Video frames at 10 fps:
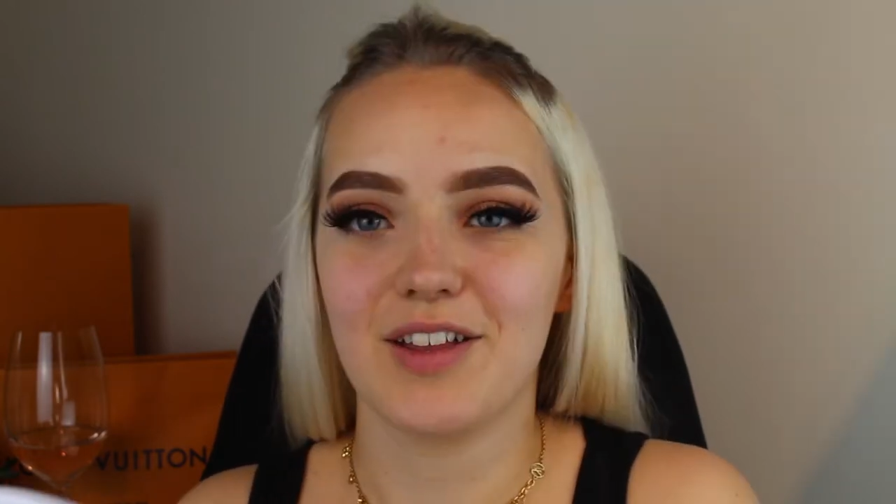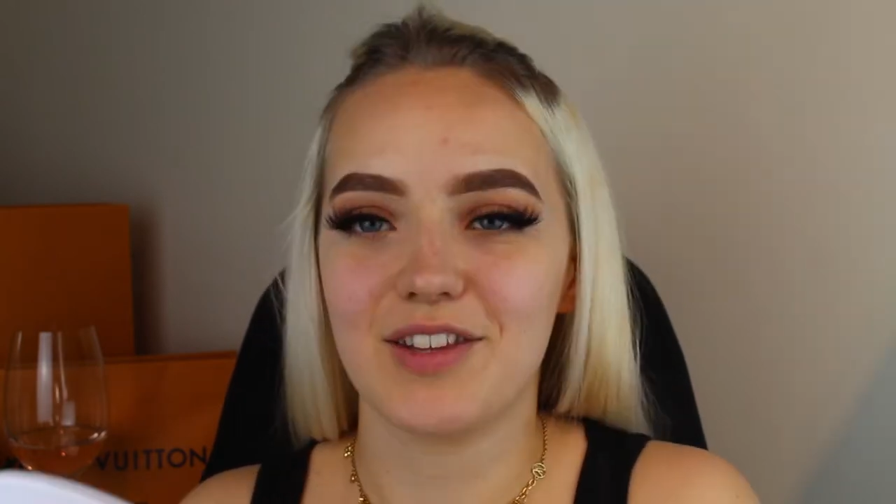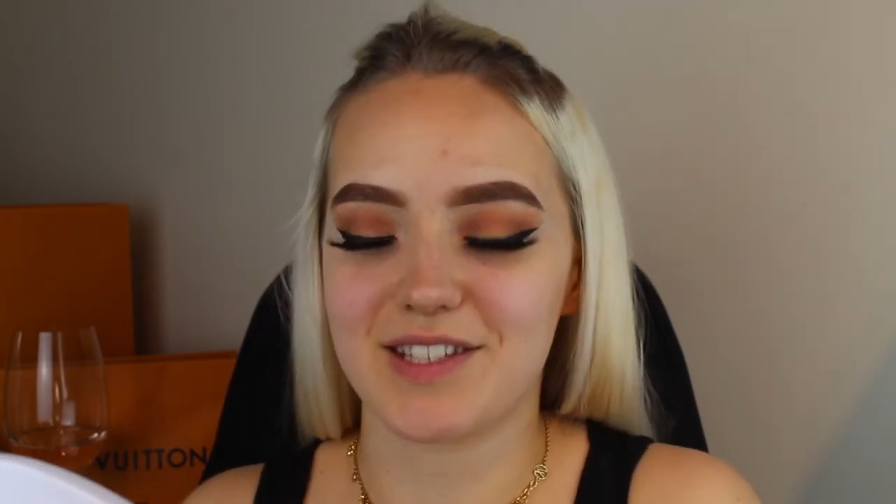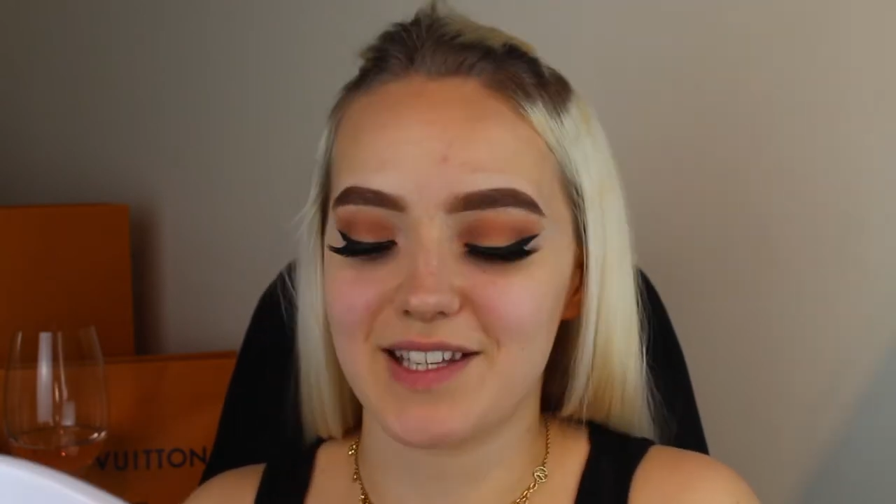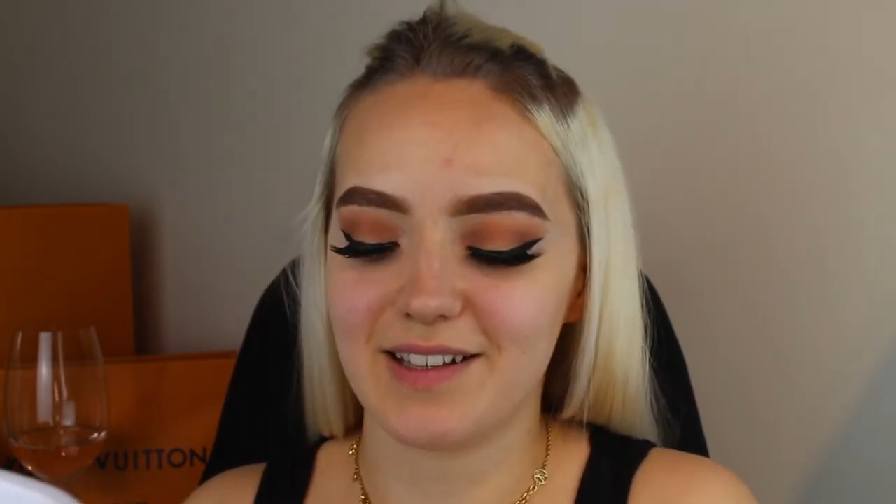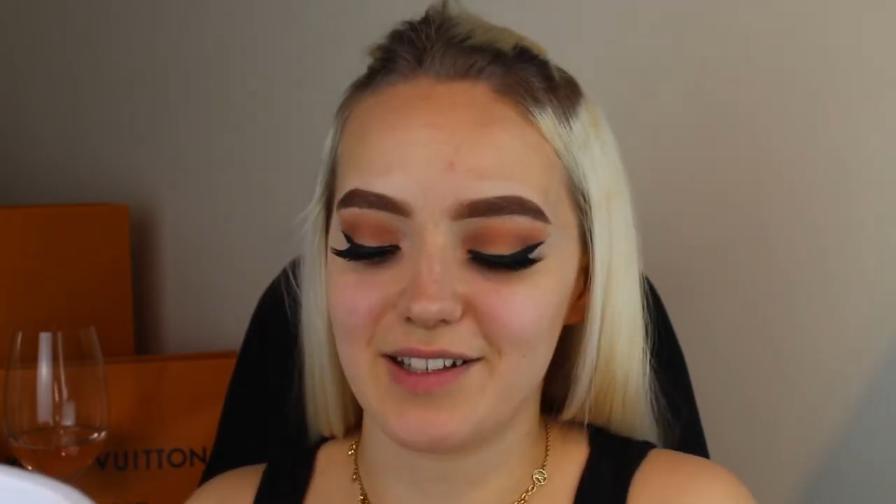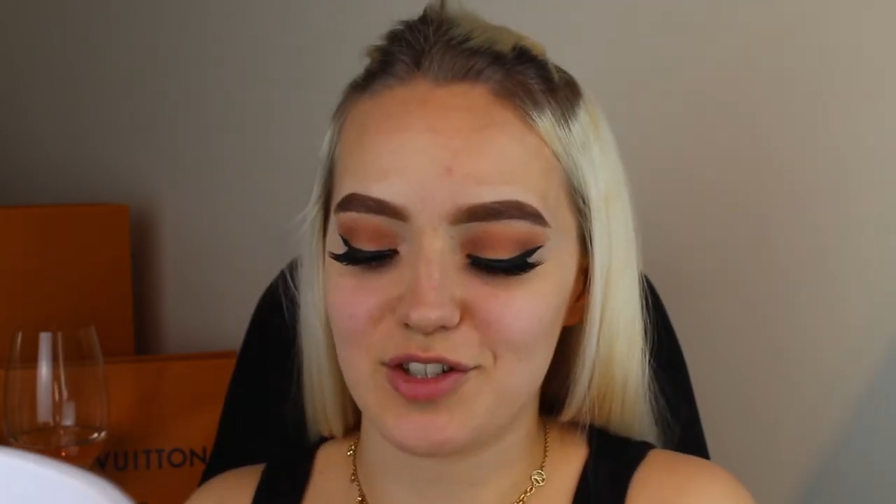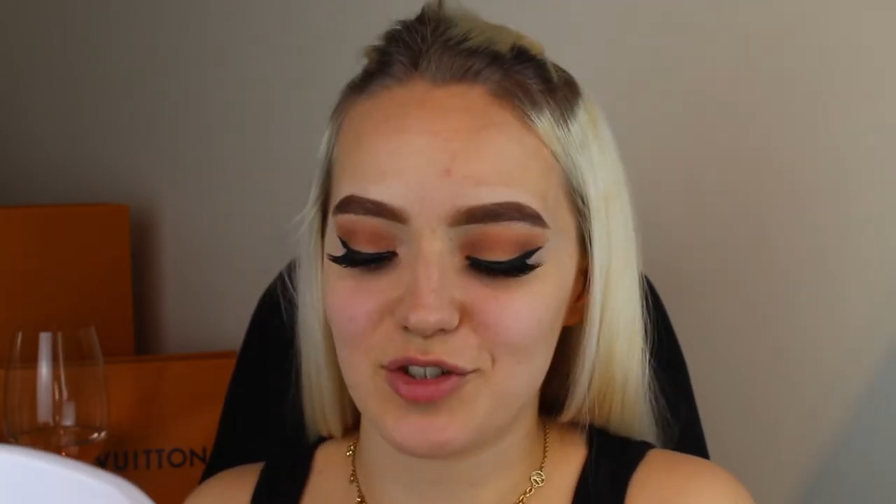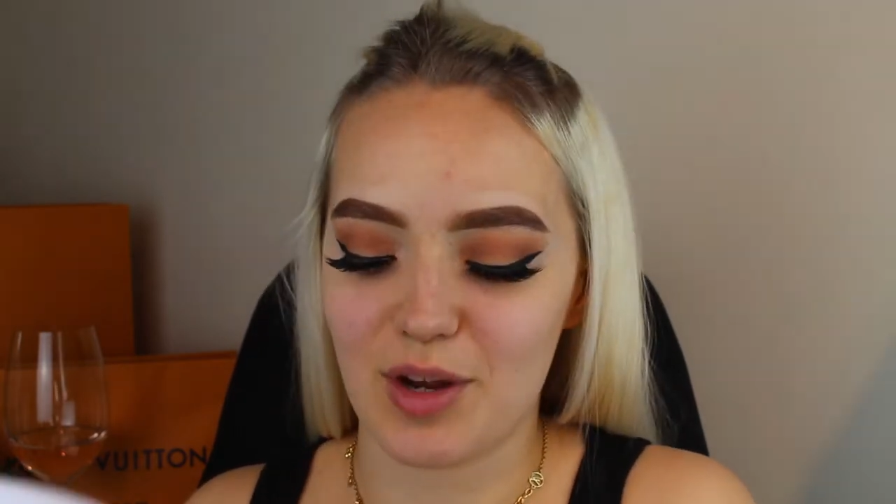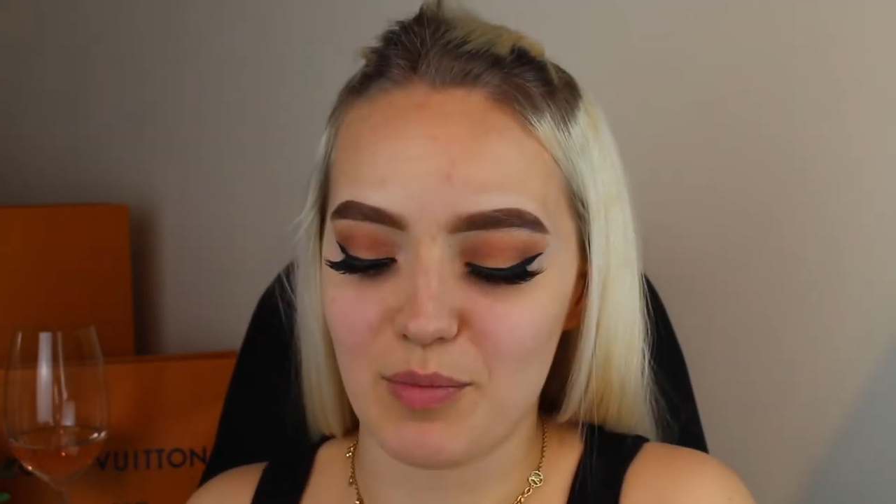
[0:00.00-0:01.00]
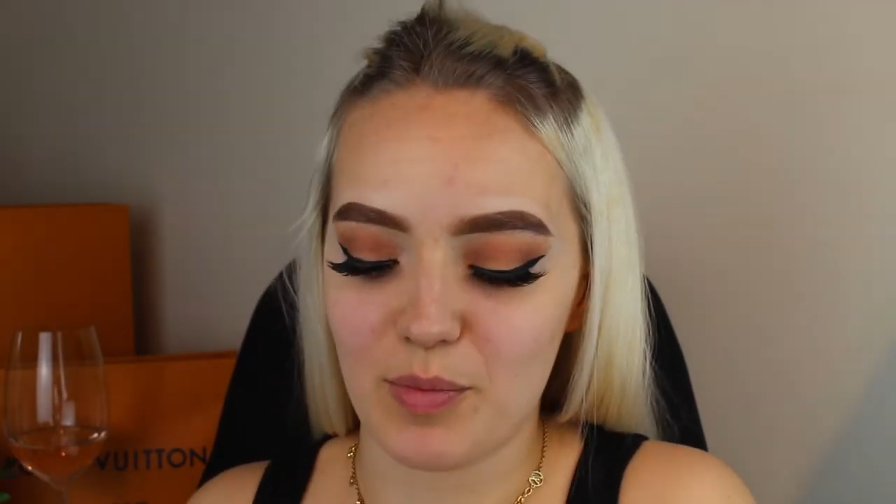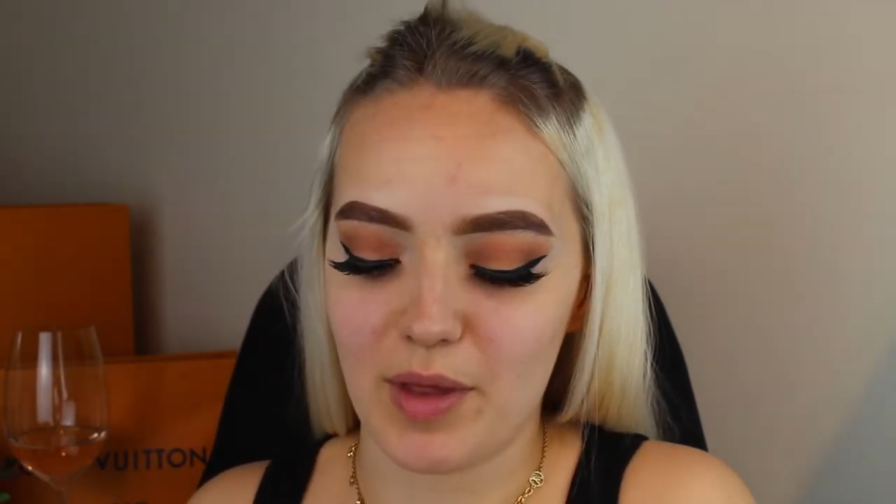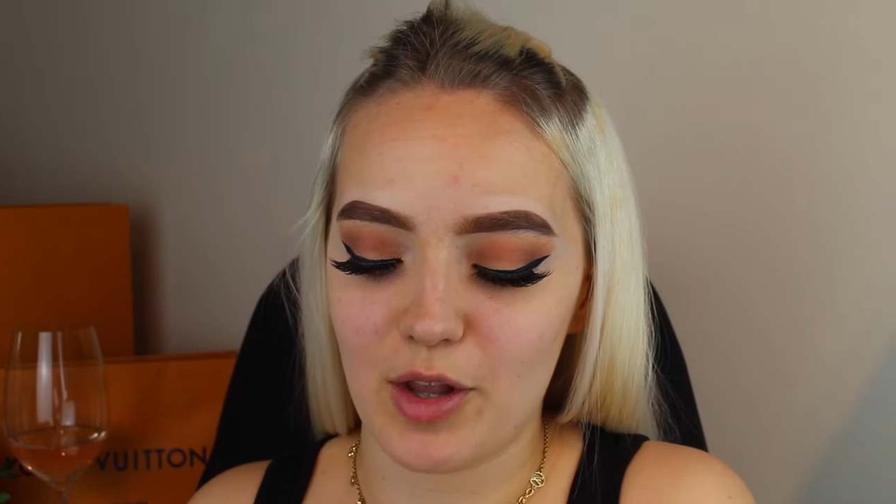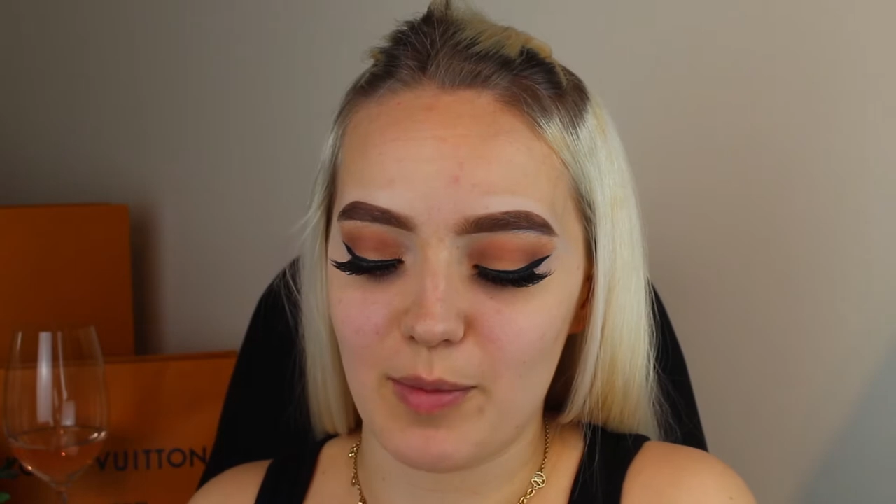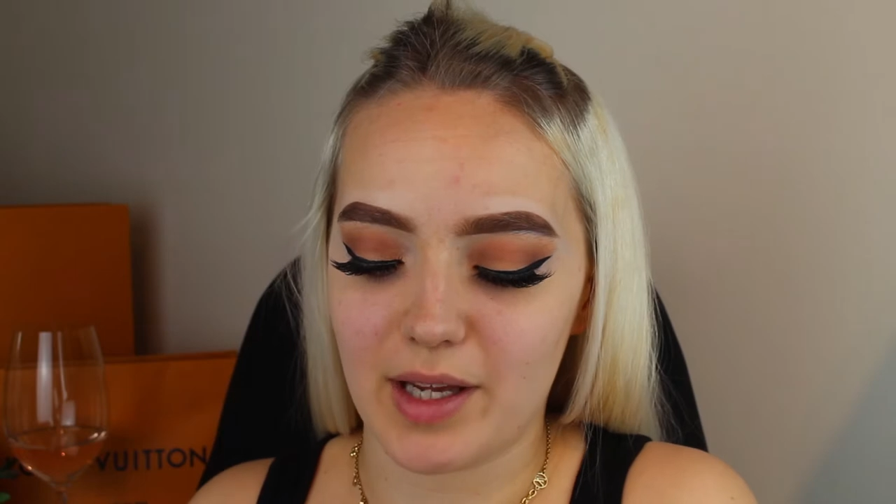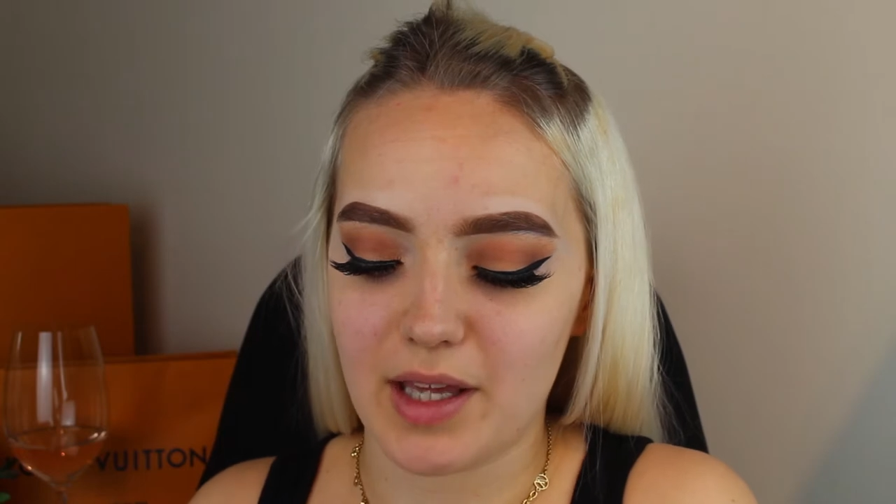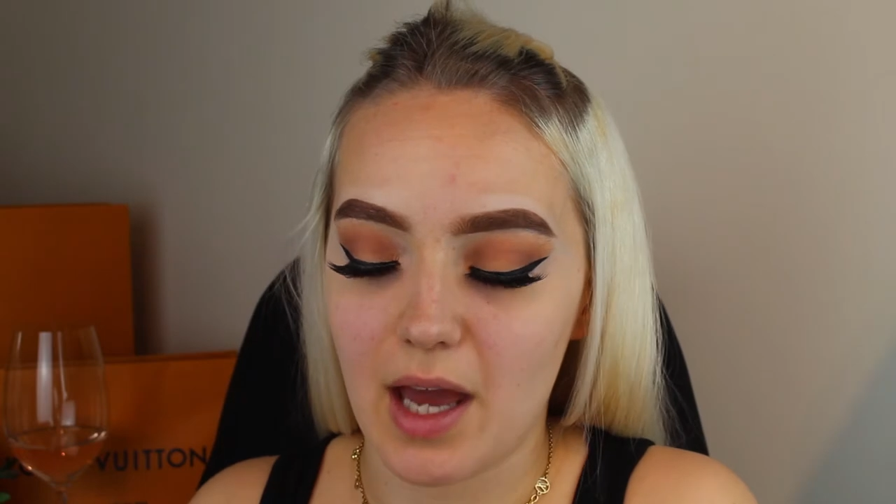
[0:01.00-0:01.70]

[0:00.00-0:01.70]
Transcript: The skill is to try and pump that on the back